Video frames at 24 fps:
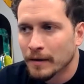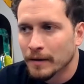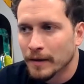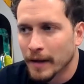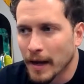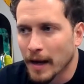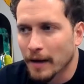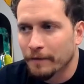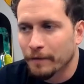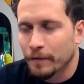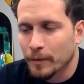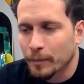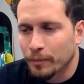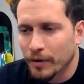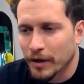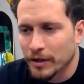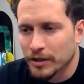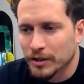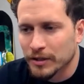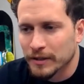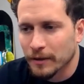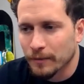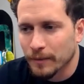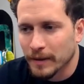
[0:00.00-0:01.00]
Yeah, for a
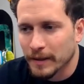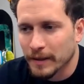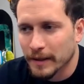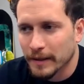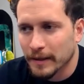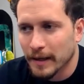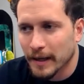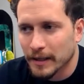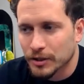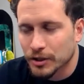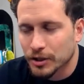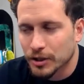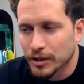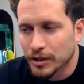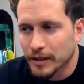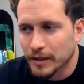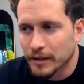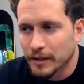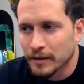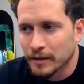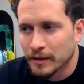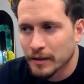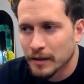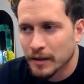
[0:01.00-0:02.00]
project that we did last
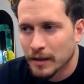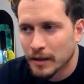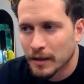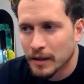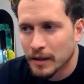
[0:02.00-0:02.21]
year.